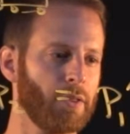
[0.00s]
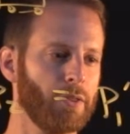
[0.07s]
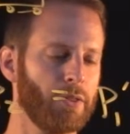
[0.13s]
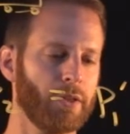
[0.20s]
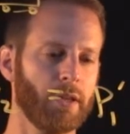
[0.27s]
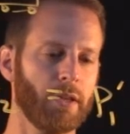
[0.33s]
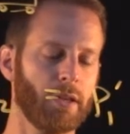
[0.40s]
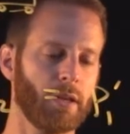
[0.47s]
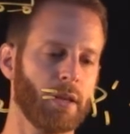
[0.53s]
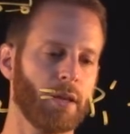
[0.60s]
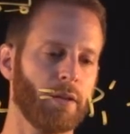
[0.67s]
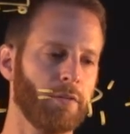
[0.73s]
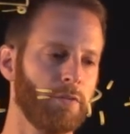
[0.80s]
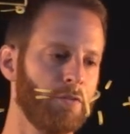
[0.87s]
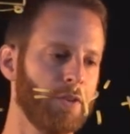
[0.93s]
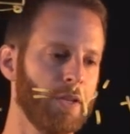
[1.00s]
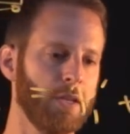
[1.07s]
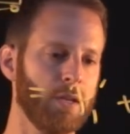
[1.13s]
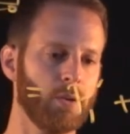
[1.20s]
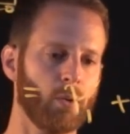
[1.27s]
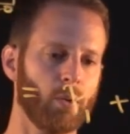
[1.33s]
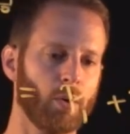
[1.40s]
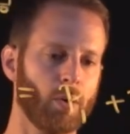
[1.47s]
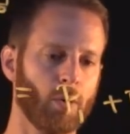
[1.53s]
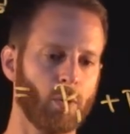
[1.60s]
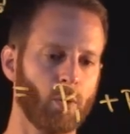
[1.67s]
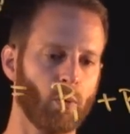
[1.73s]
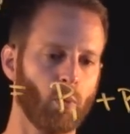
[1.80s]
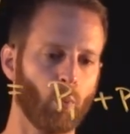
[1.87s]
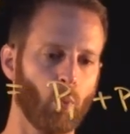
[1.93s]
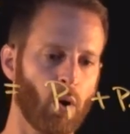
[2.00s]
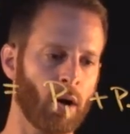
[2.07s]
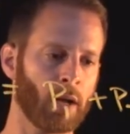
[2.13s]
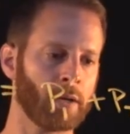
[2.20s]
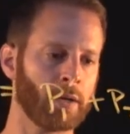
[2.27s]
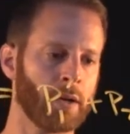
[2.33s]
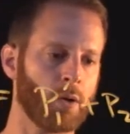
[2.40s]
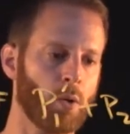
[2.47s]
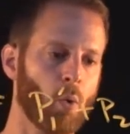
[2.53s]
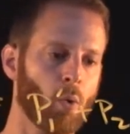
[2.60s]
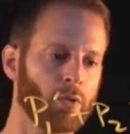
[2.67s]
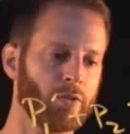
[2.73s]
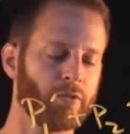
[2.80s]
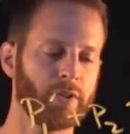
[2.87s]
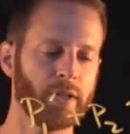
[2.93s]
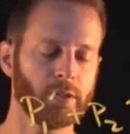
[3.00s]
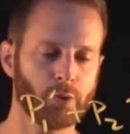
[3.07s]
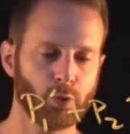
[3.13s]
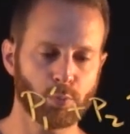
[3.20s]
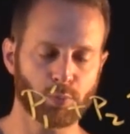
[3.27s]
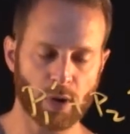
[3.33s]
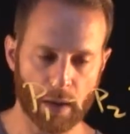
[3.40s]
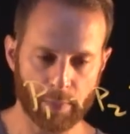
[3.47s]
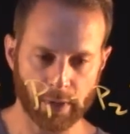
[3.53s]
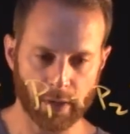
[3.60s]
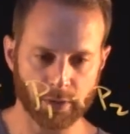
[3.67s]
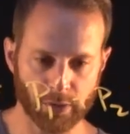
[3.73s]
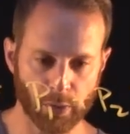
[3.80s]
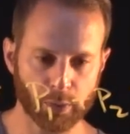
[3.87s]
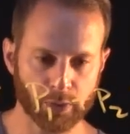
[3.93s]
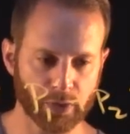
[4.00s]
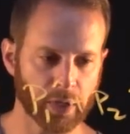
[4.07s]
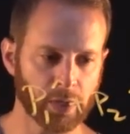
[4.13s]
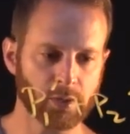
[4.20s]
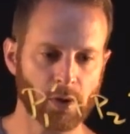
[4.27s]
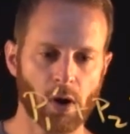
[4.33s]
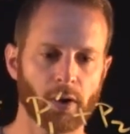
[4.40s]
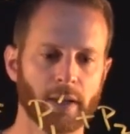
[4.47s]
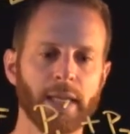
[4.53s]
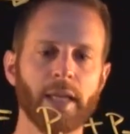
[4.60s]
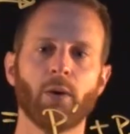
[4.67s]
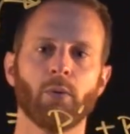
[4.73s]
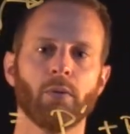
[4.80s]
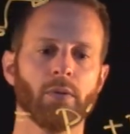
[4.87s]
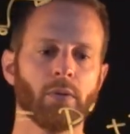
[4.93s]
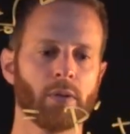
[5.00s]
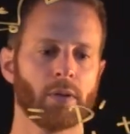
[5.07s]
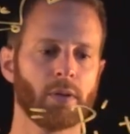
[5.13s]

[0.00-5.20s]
the V1 or the V2 prime because those things are equal.